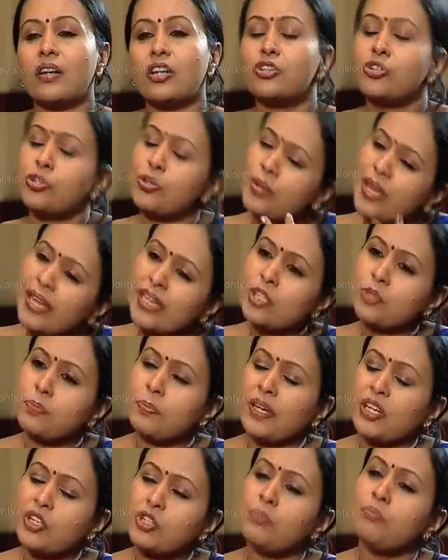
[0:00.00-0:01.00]
Do you
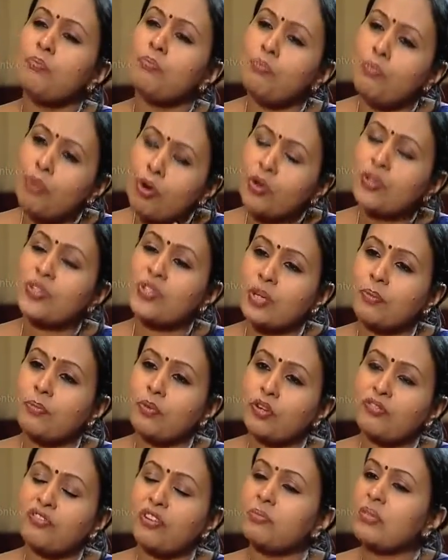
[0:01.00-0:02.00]
expect more
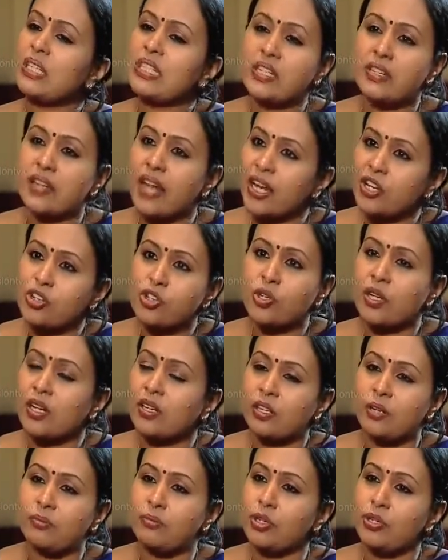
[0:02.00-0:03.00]
support from the international
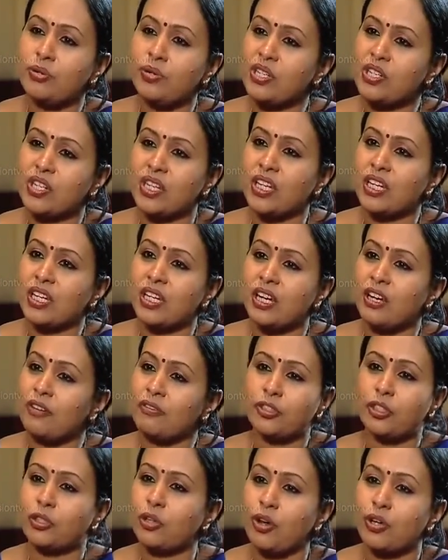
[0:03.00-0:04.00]
community
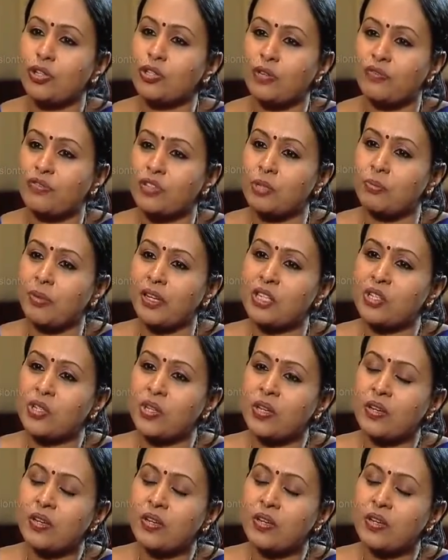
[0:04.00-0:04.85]
for the cause of Tibet?